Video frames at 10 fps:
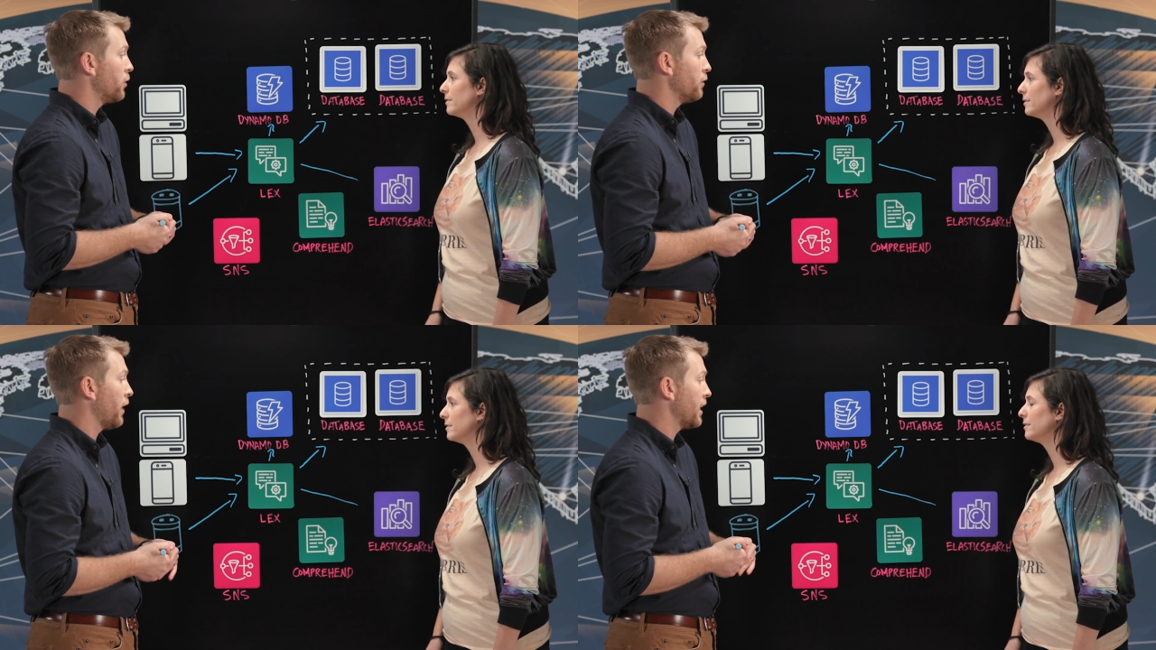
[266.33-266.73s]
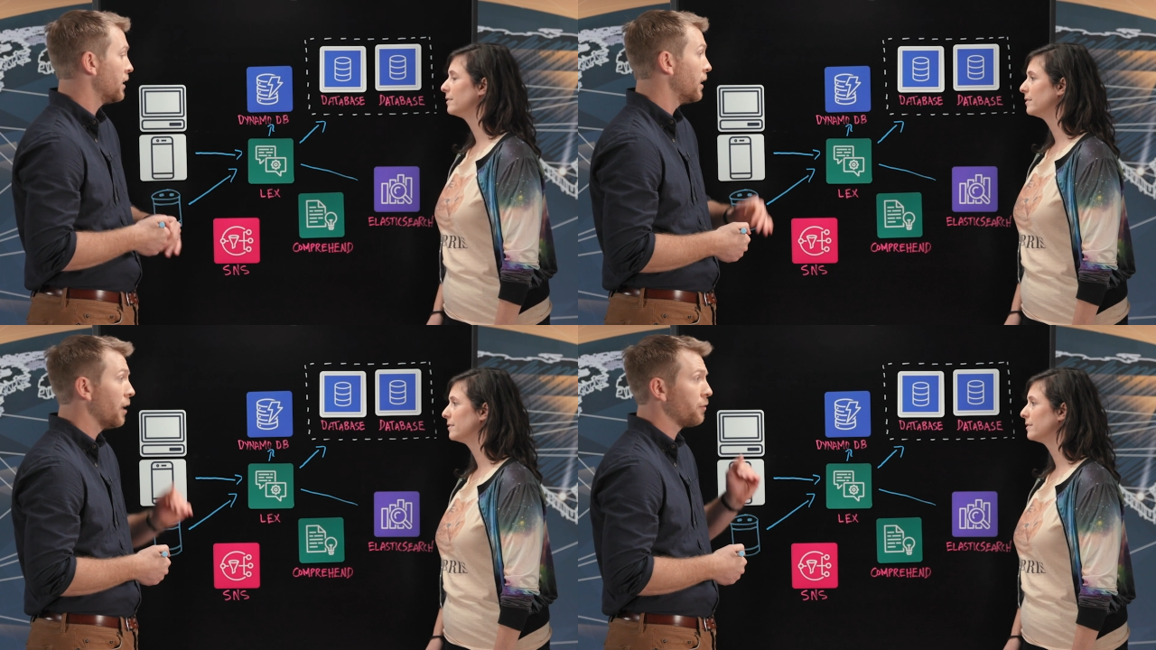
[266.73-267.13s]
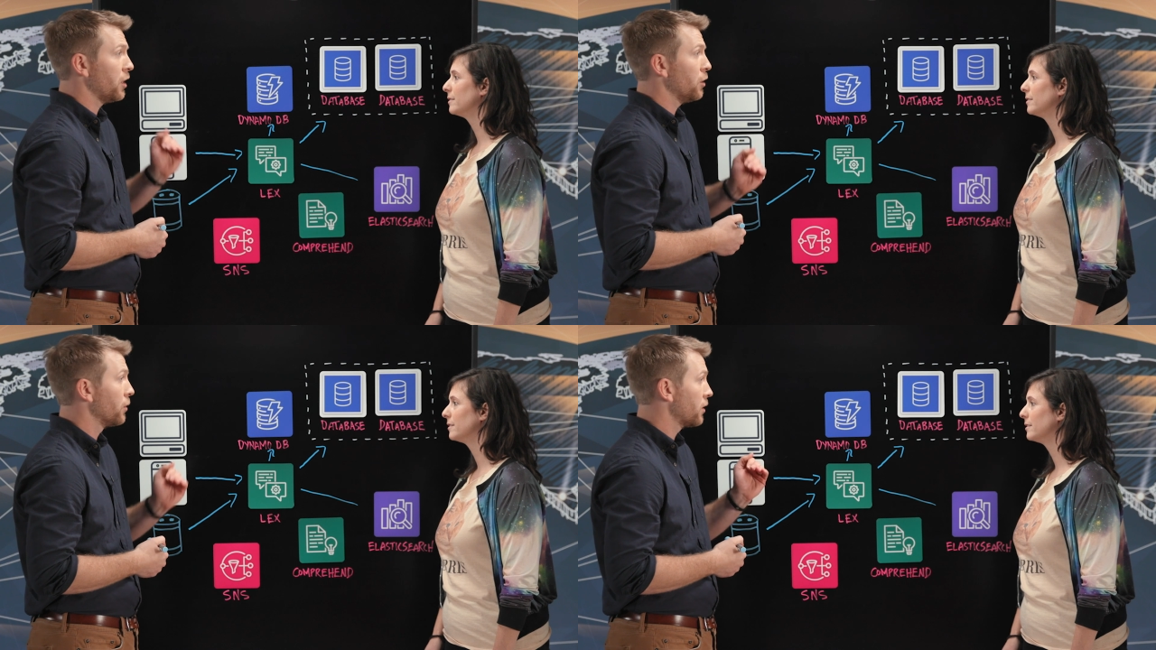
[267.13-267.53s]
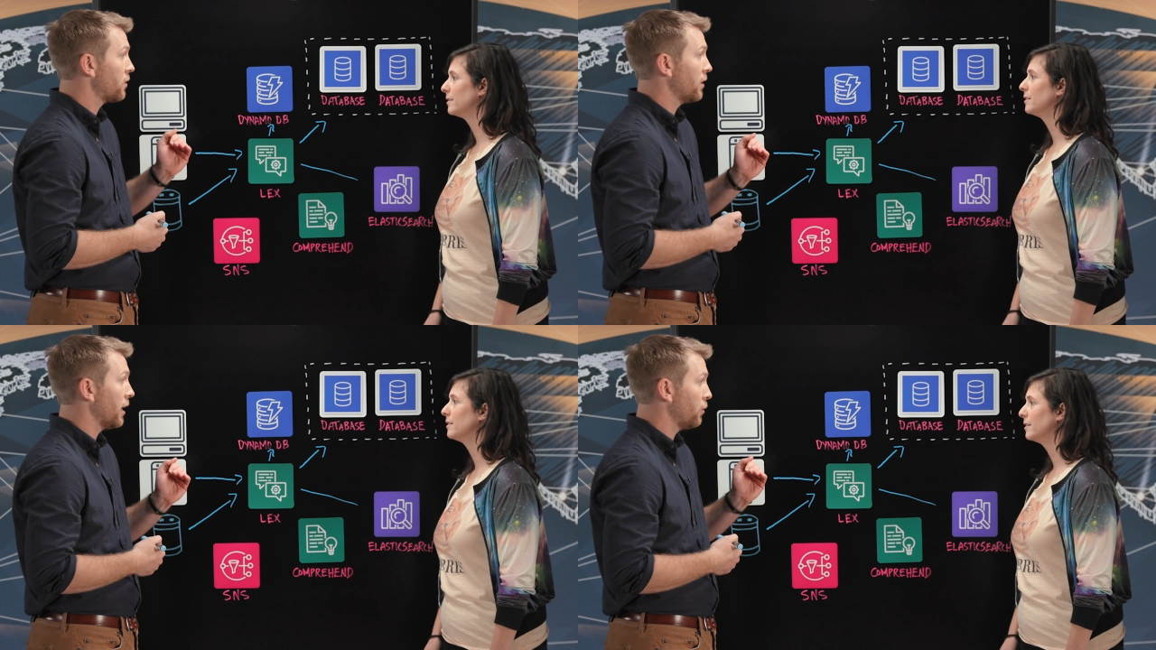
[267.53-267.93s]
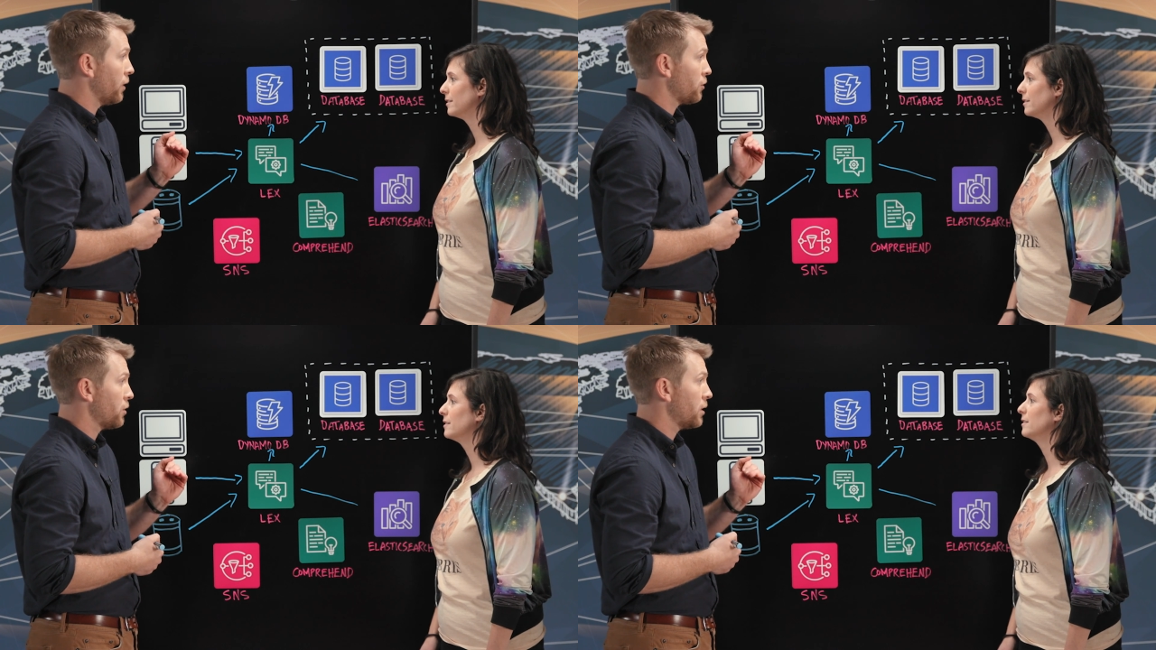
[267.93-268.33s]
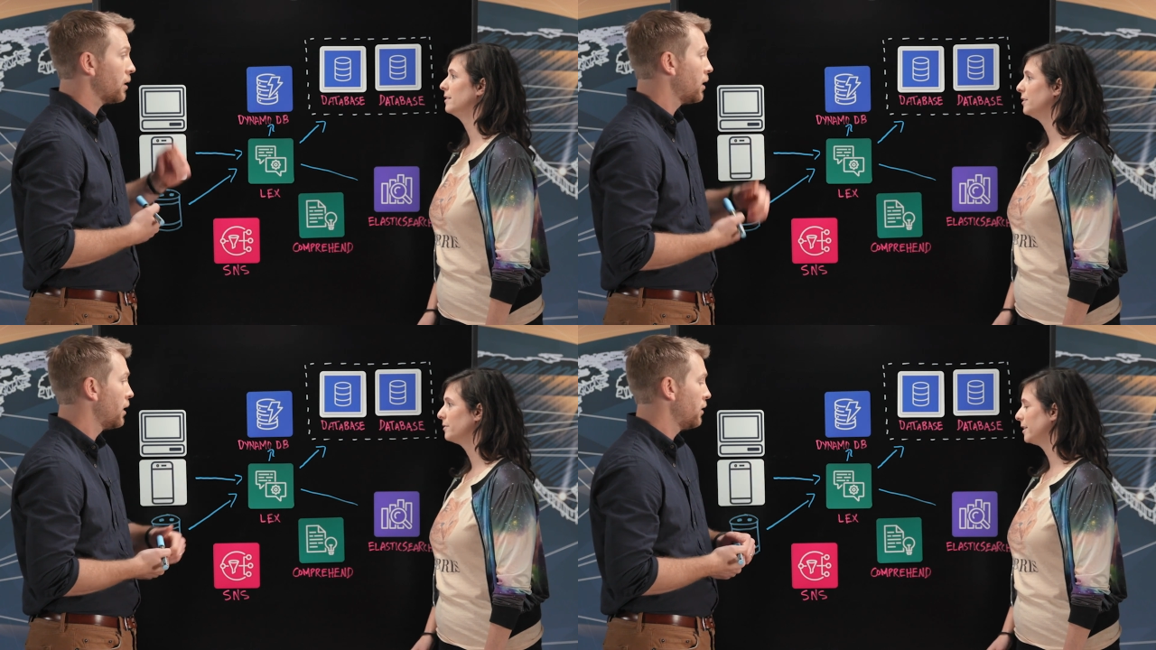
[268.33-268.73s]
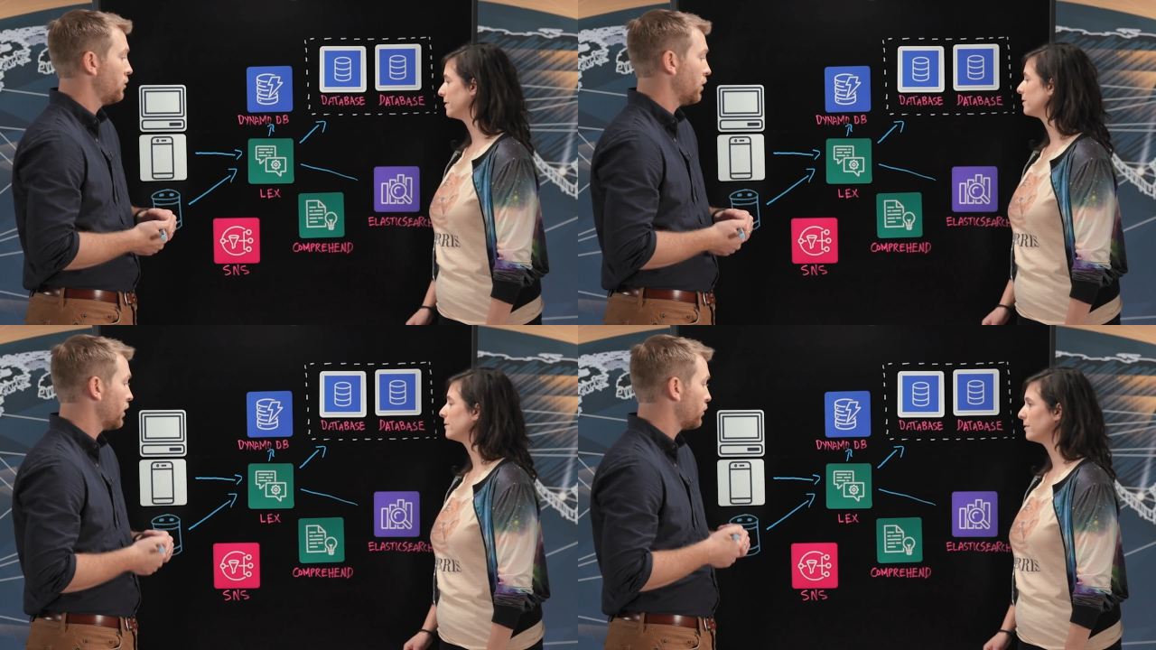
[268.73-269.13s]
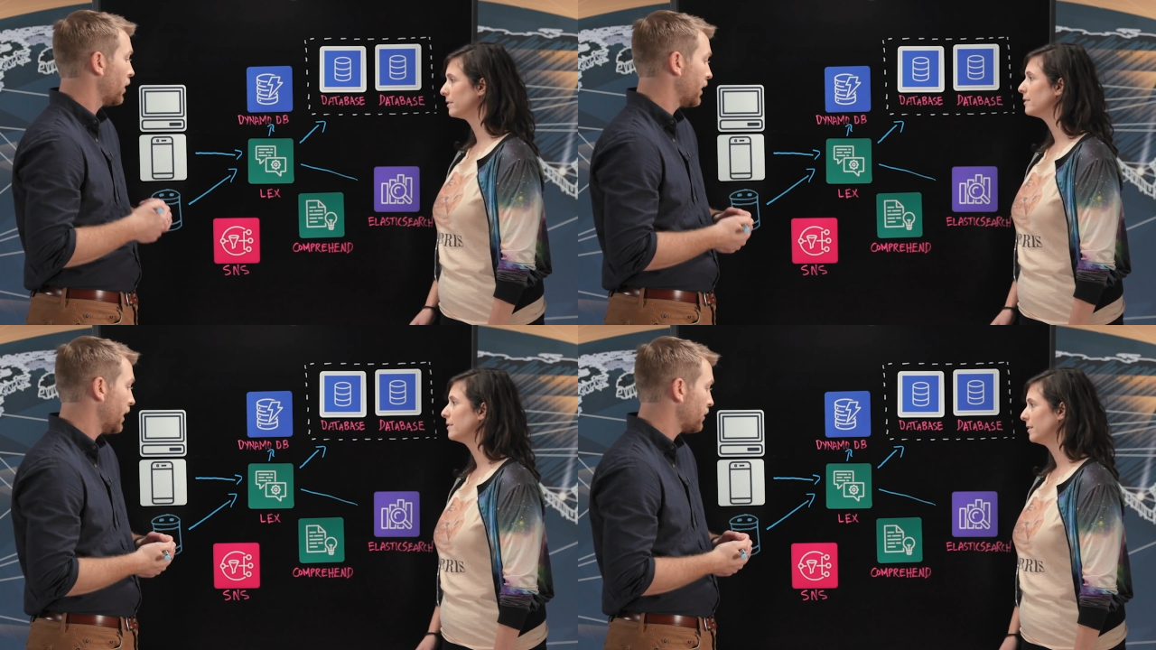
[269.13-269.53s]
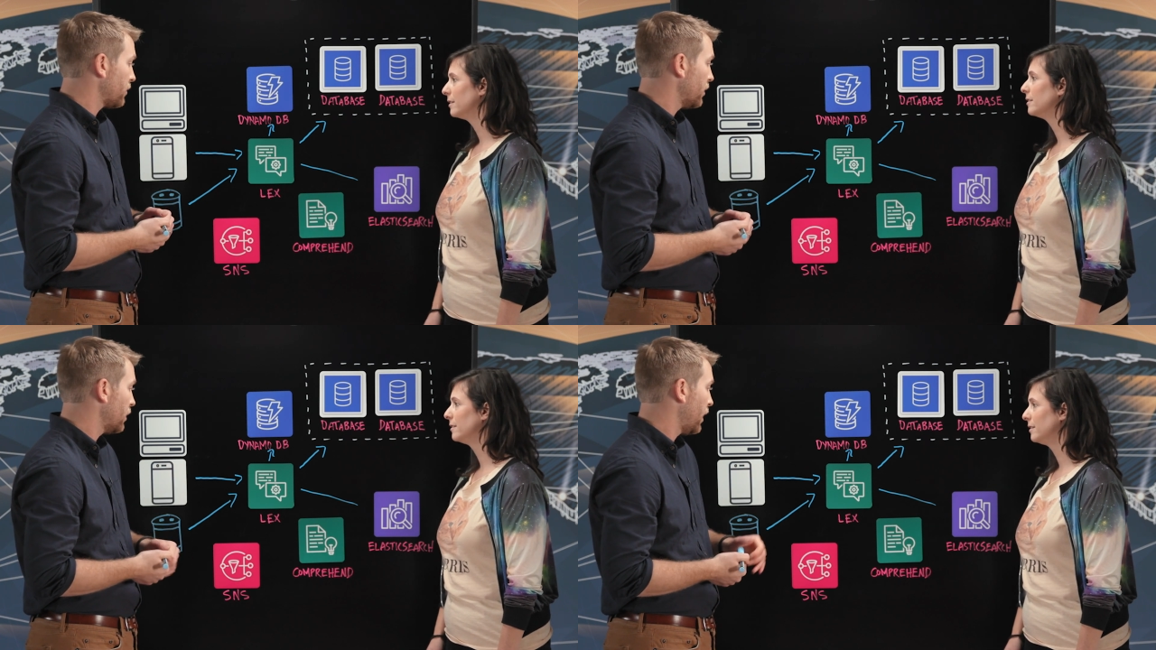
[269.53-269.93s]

Speaker 1: we've added enough keywords to that question oh, nice. to get the right answer.